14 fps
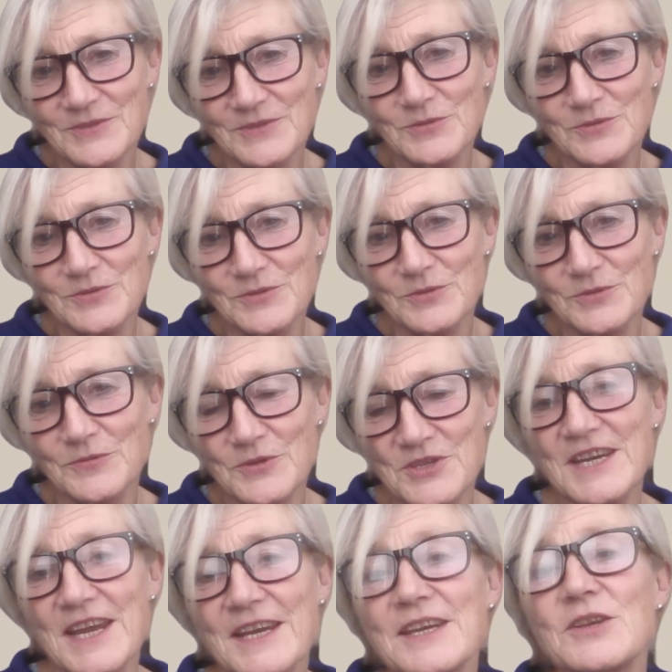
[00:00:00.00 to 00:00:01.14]
Do you
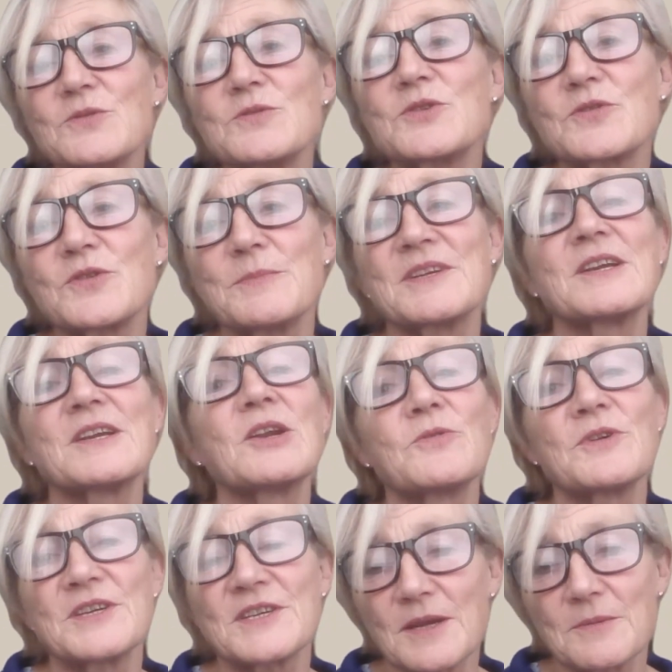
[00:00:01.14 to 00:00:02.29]
foresee any new treatment in
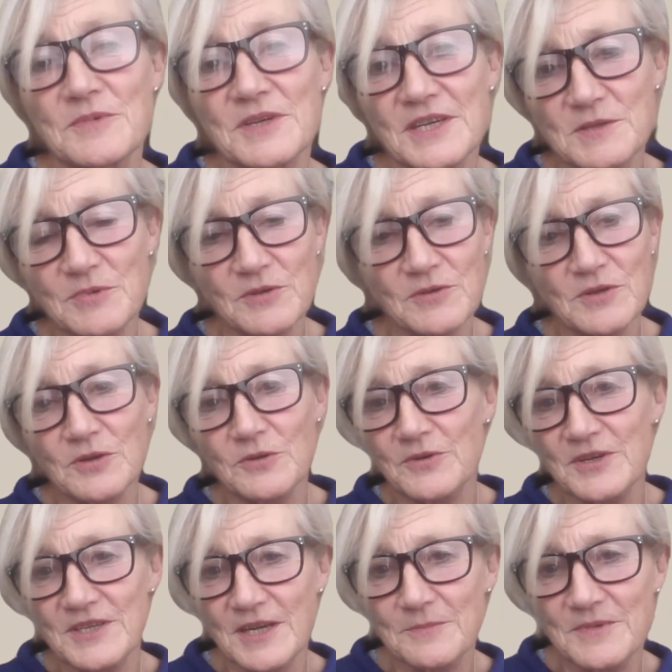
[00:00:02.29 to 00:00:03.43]
low-risk MDS? Because
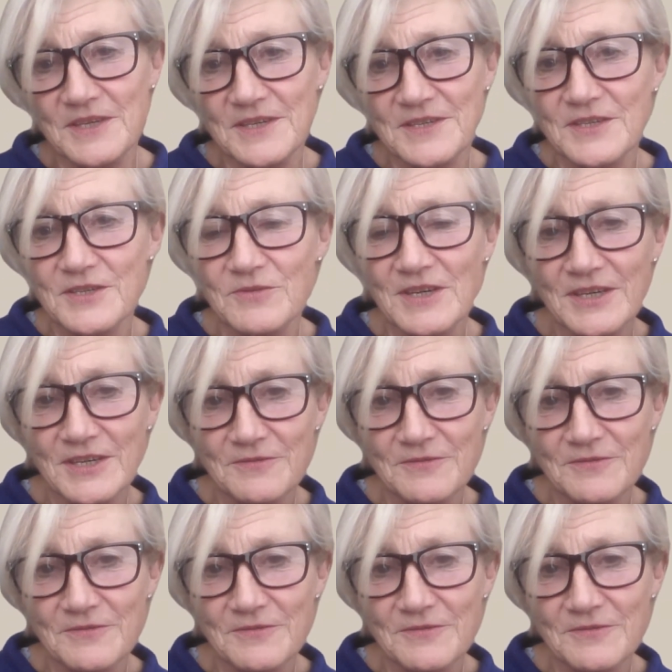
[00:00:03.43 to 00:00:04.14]
low-risk MDS is really